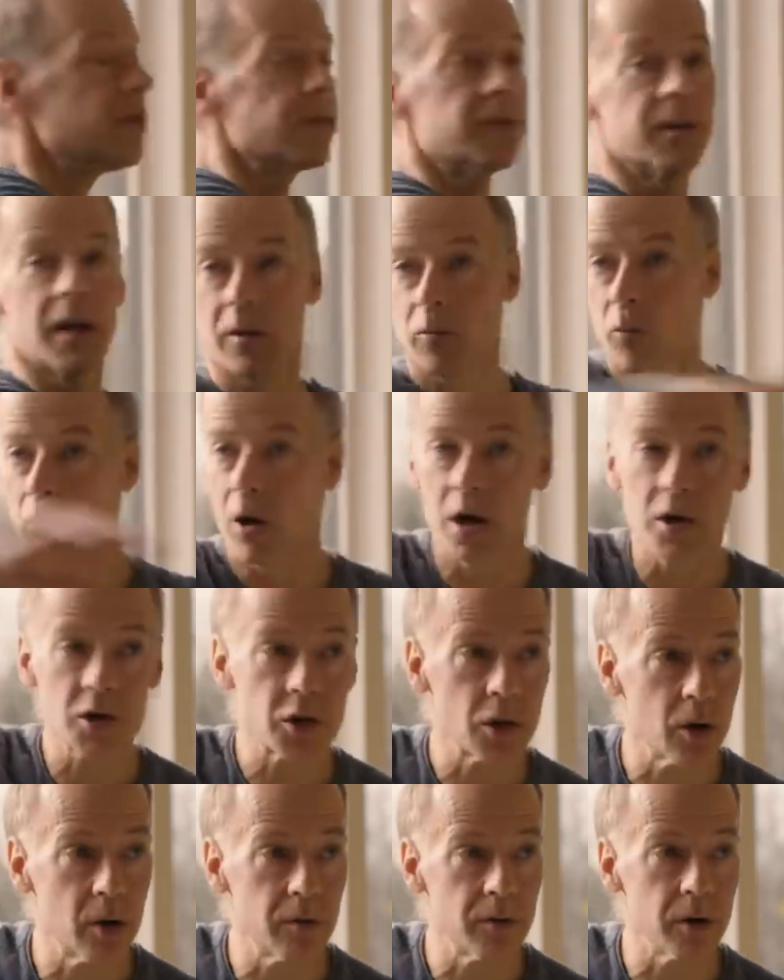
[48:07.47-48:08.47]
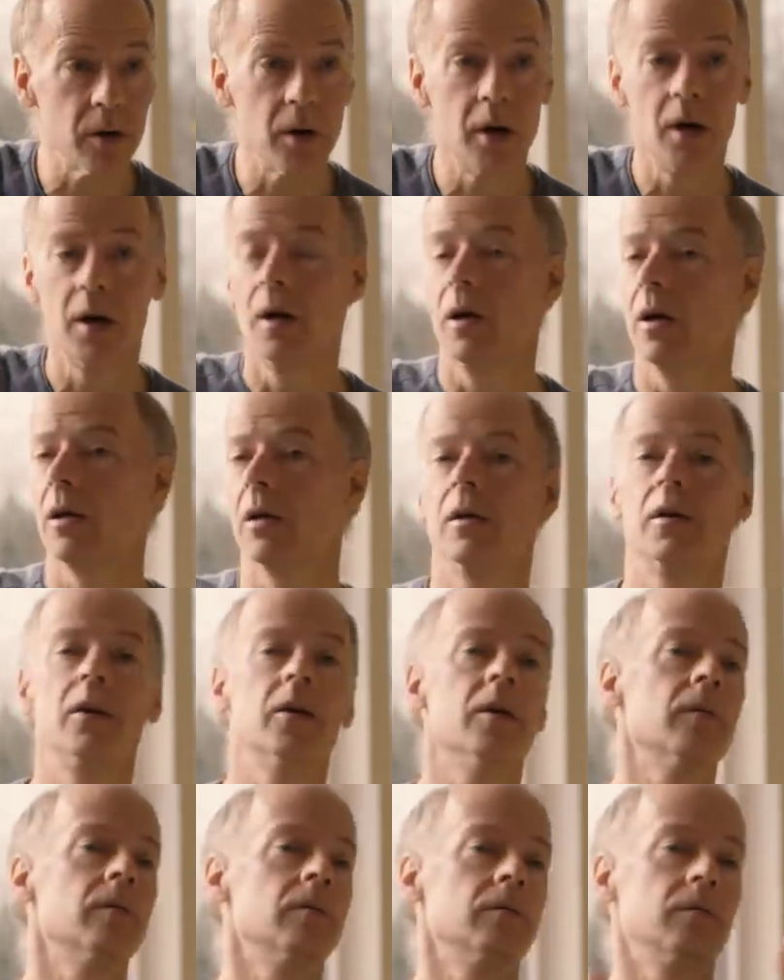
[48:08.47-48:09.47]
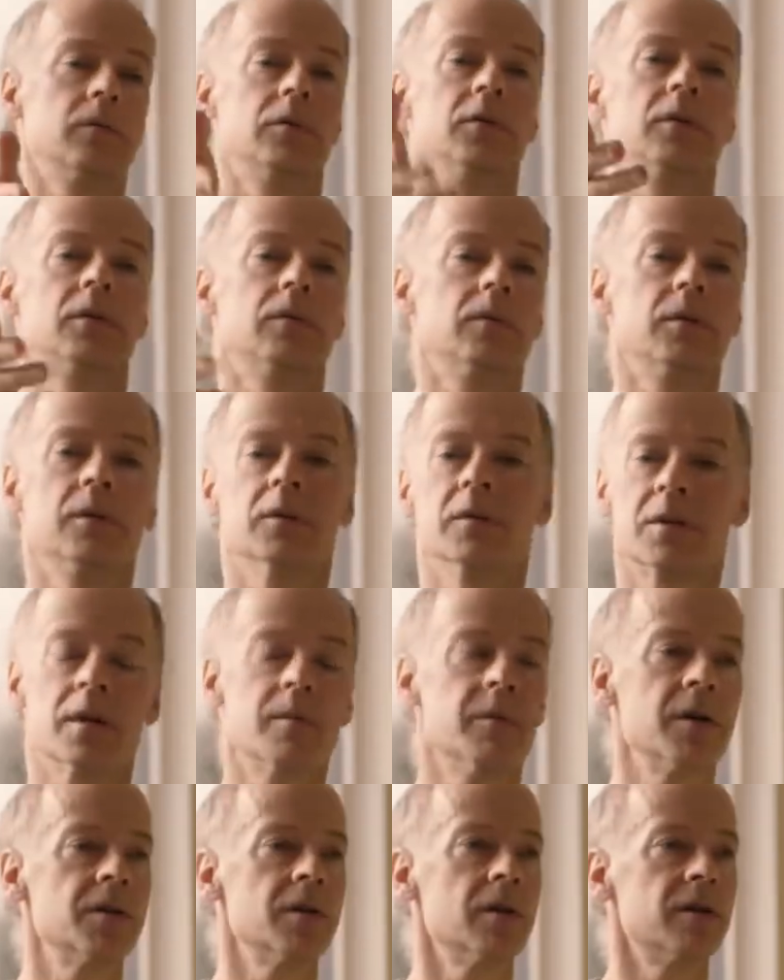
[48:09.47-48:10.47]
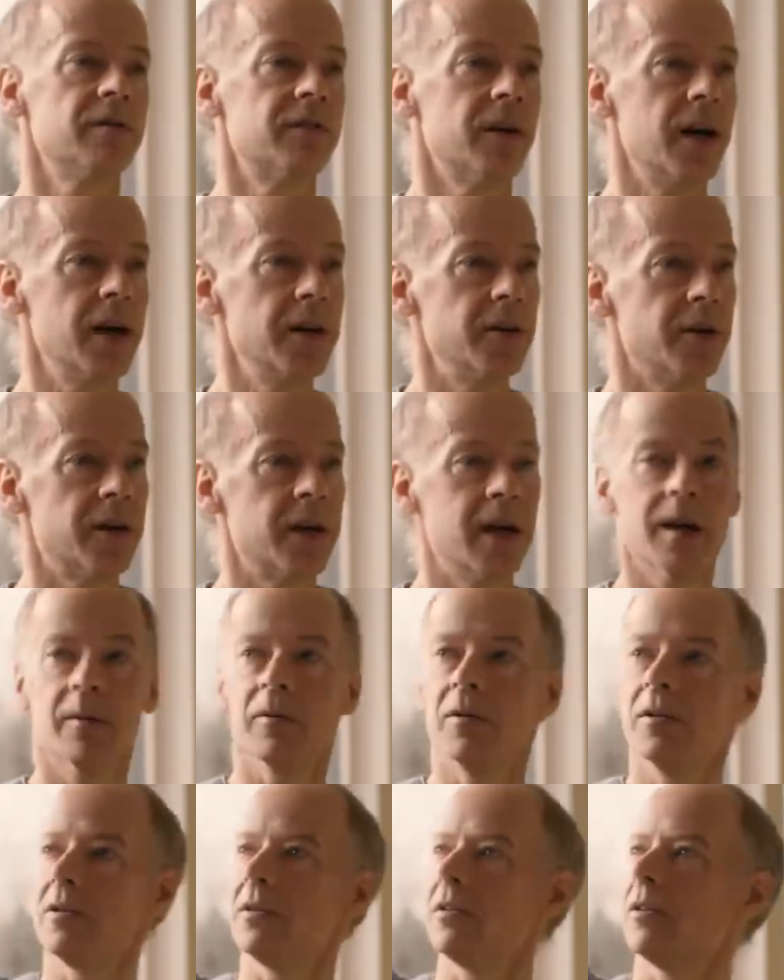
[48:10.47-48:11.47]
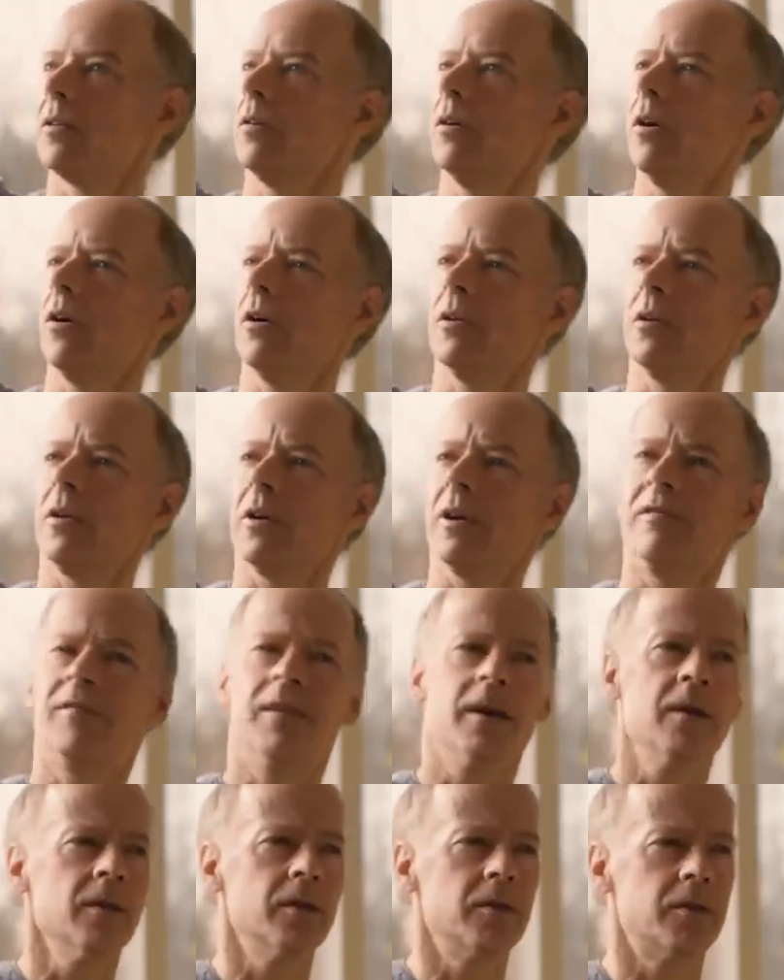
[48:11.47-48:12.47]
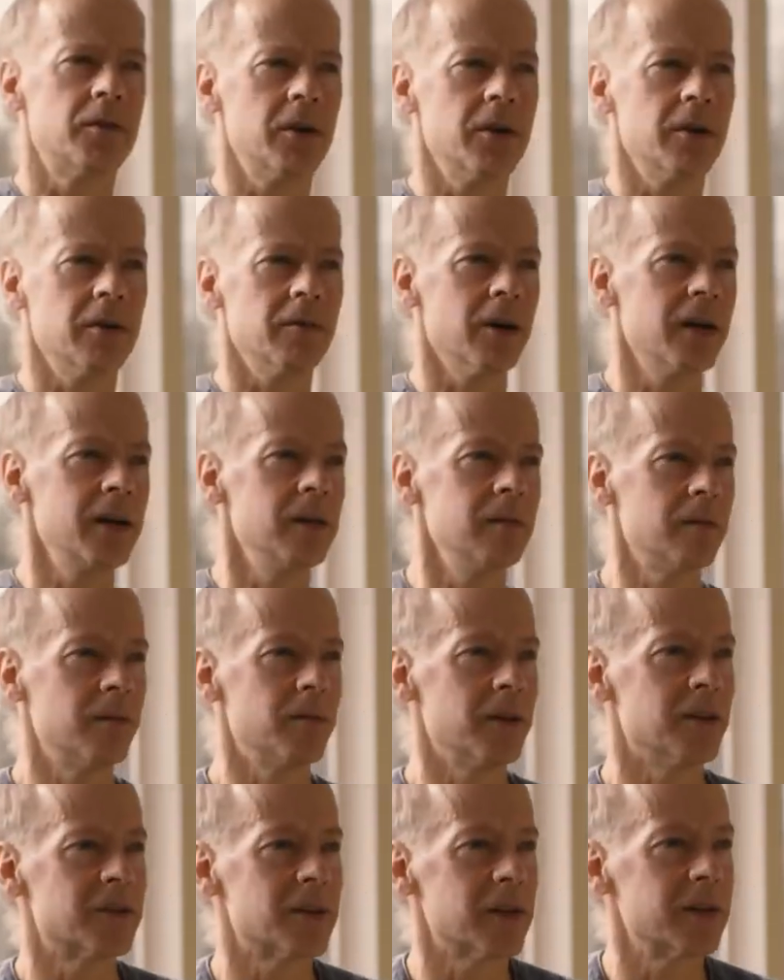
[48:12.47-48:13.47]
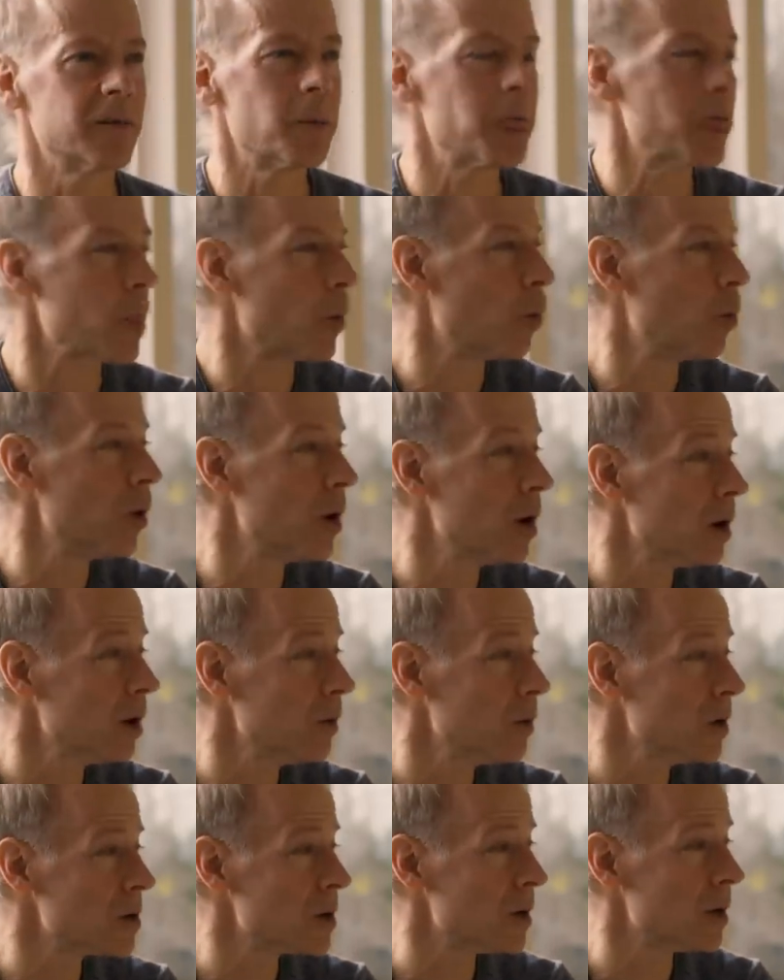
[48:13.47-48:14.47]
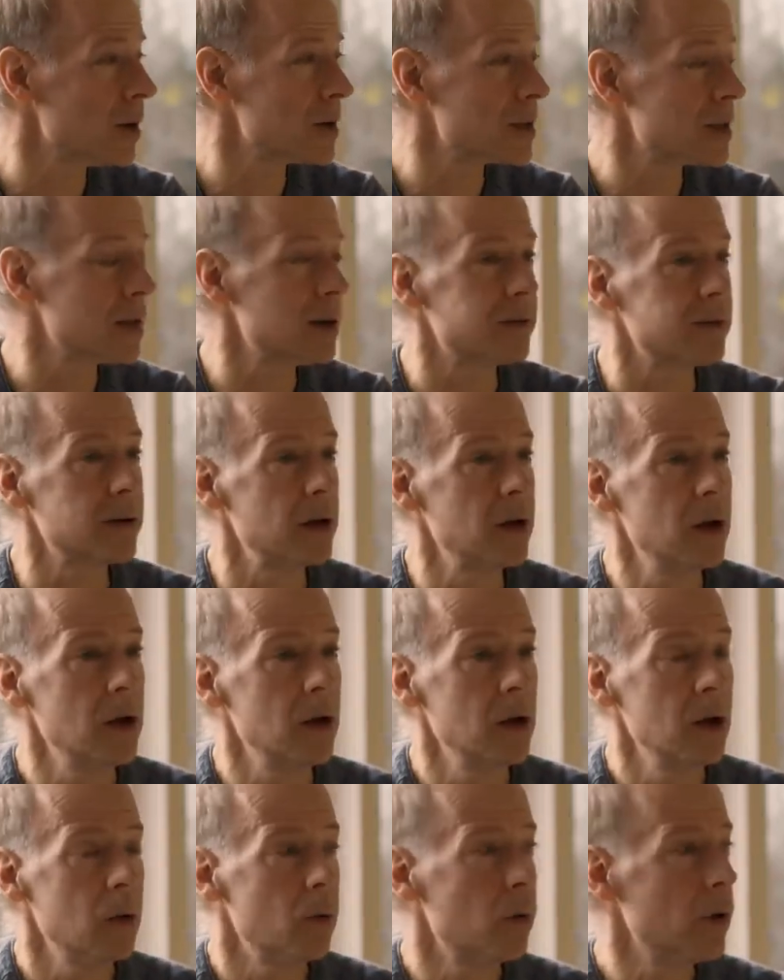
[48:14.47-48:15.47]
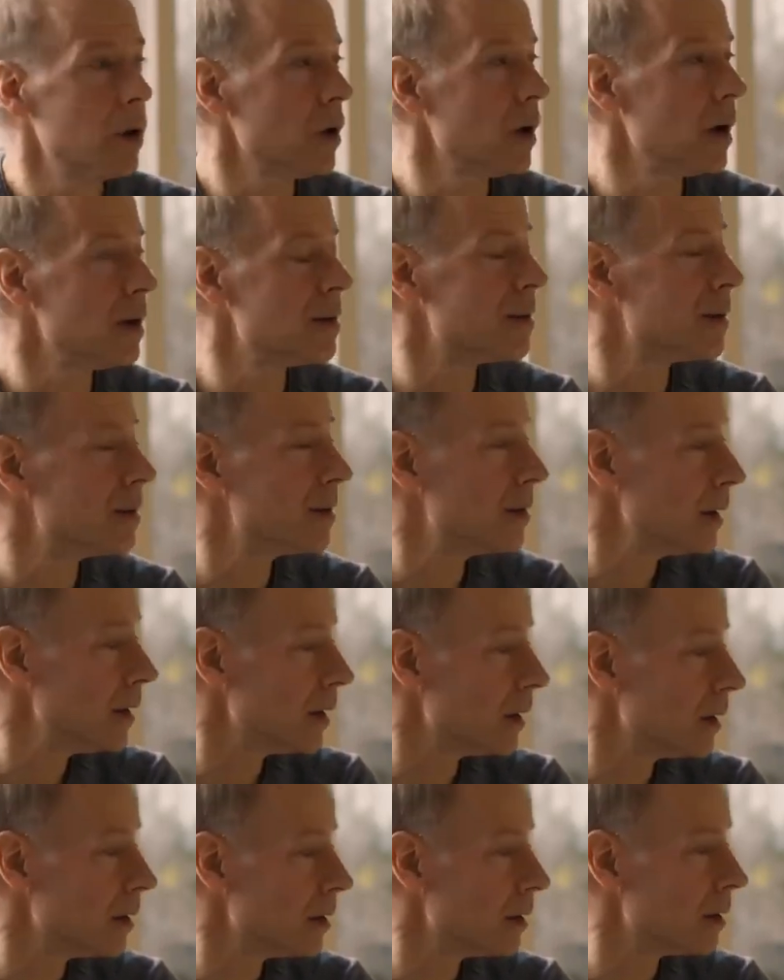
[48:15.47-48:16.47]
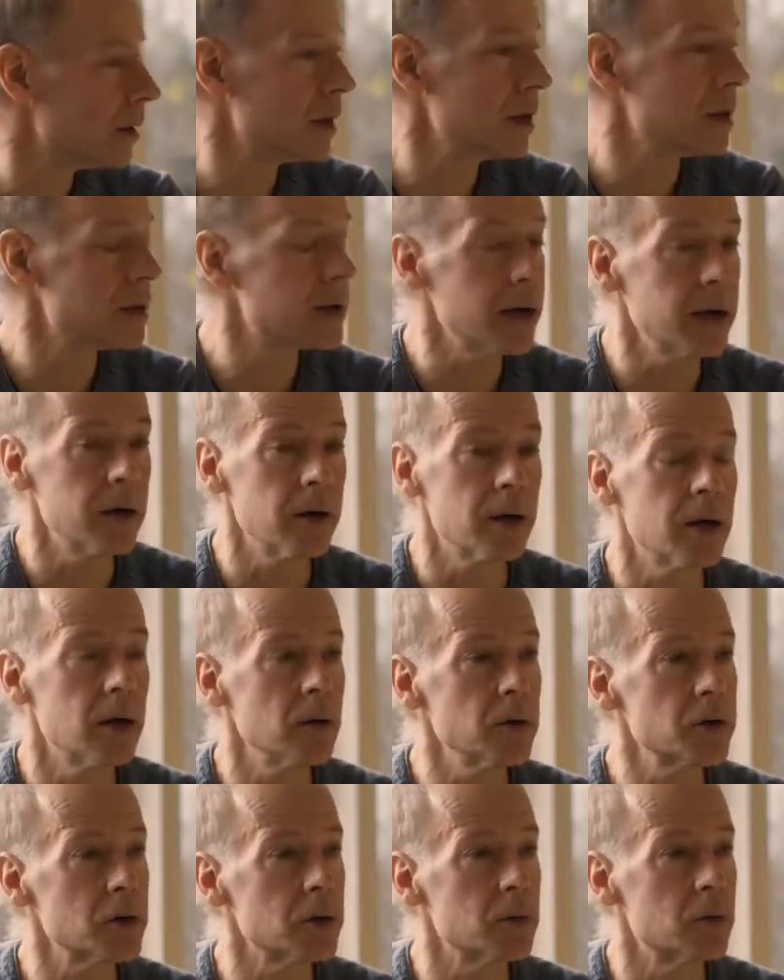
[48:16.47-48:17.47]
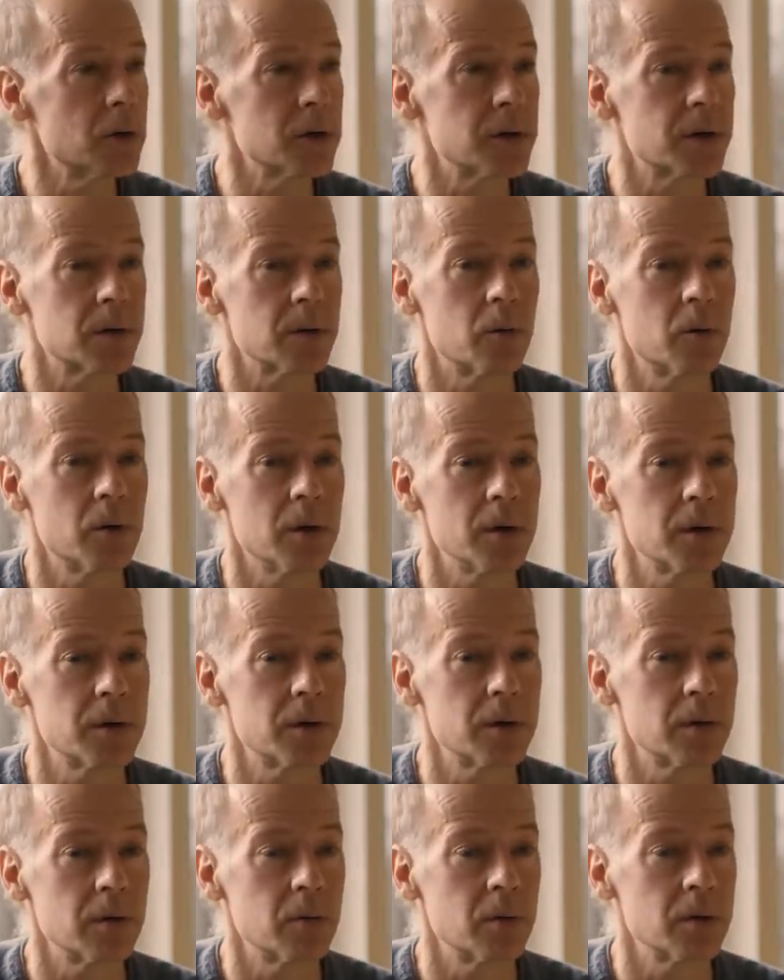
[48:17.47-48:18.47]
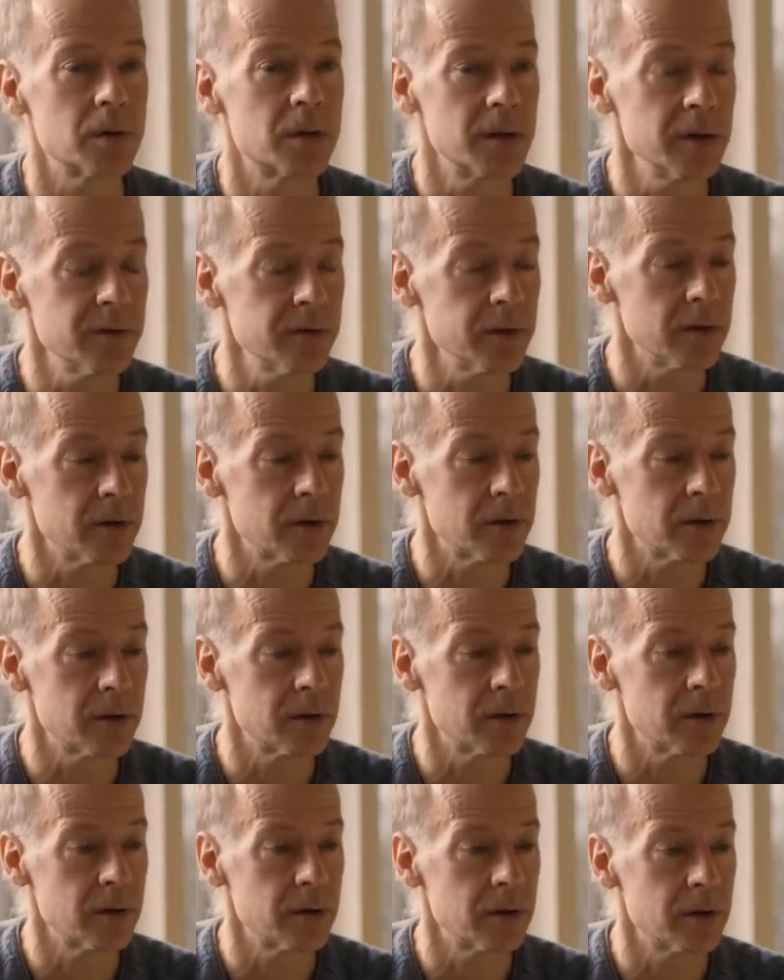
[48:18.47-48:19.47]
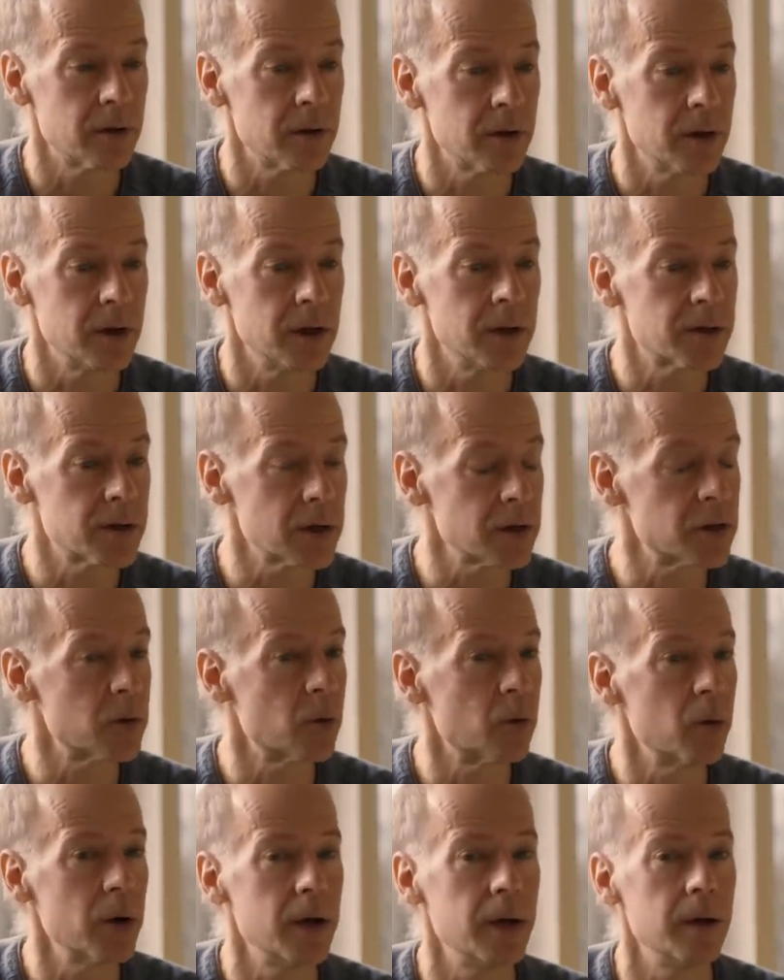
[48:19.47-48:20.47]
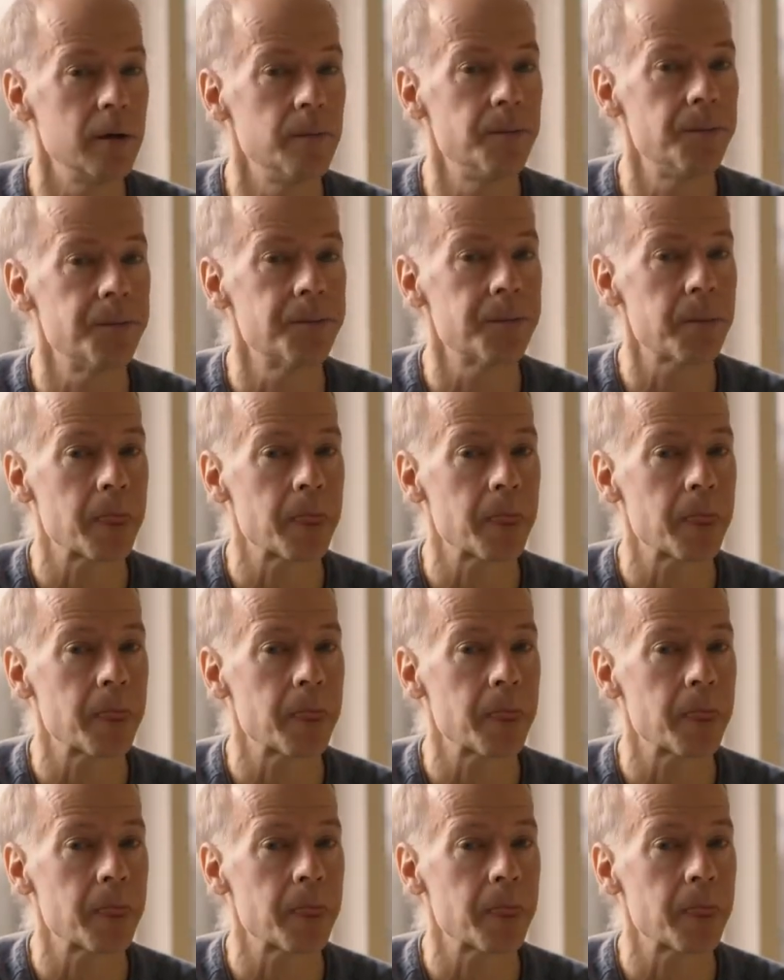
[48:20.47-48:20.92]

flood washed over, somebody's going to find your camera and he's going to go, oh, look what I found in the dirt, right? It's like, where's all that stuff? Well, I think the entire culture was different in such a way